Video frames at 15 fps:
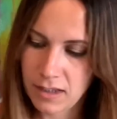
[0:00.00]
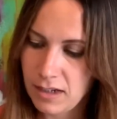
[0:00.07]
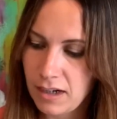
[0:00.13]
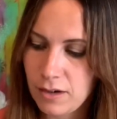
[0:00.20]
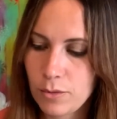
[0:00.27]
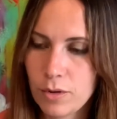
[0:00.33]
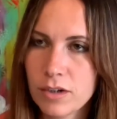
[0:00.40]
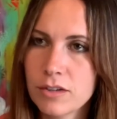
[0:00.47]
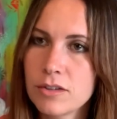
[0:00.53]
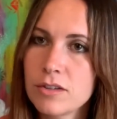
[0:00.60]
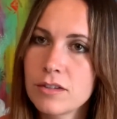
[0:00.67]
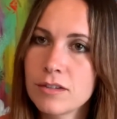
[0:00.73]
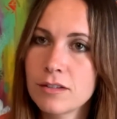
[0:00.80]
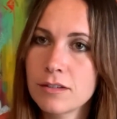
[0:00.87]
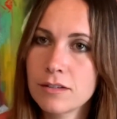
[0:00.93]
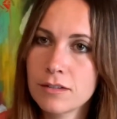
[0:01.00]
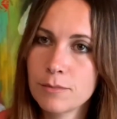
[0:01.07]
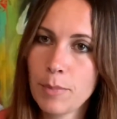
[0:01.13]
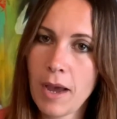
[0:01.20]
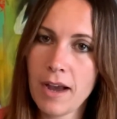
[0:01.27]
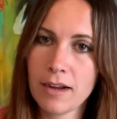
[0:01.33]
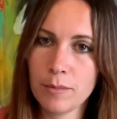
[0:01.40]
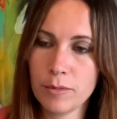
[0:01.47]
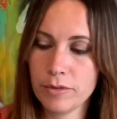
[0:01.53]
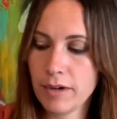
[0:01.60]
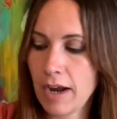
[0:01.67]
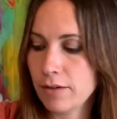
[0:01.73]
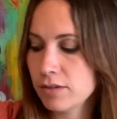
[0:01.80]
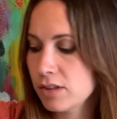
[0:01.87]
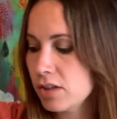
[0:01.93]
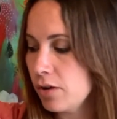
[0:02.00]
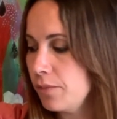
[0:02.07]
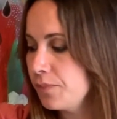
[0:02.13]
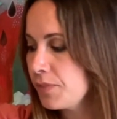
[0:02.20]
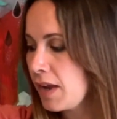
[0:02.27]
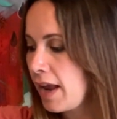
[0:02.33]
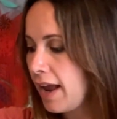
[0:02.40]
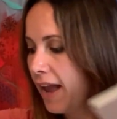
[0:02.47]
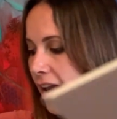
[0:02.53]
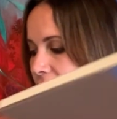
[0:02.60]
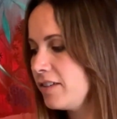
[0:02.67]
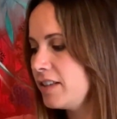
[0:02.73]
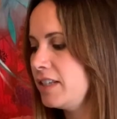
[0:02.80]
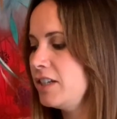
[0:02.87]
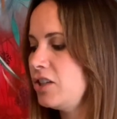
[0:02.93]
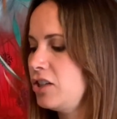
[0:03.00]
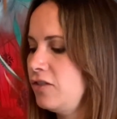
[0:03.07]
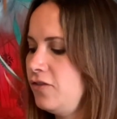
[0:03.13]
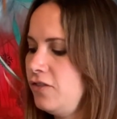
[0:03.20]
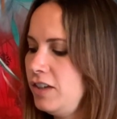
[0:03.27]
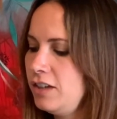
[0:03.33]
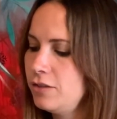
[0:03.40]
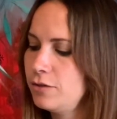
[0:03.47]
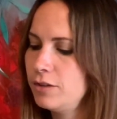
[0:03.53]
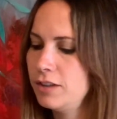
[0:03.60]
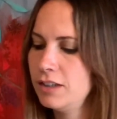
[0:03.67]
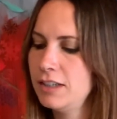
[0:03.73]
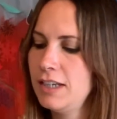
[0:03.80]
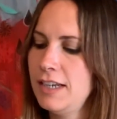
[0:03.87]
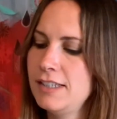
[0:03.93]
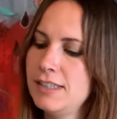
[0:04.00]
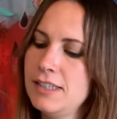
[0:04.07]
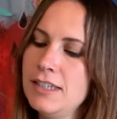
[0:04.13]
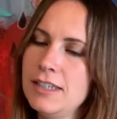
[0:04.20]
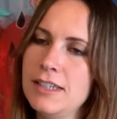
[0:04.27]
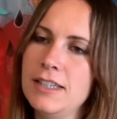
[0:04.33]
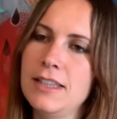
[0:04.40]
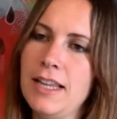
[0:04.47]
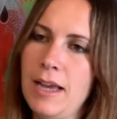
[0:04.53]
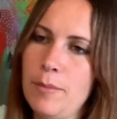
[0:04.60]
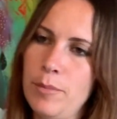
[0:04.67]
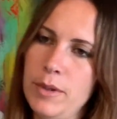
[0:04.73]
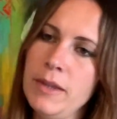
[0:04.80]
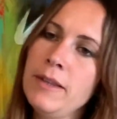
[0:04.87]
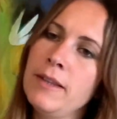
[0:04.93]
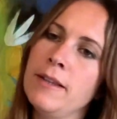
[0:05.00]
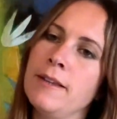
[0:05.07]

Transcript: don't want to pack them around. So everything should fit really nicely in that bin,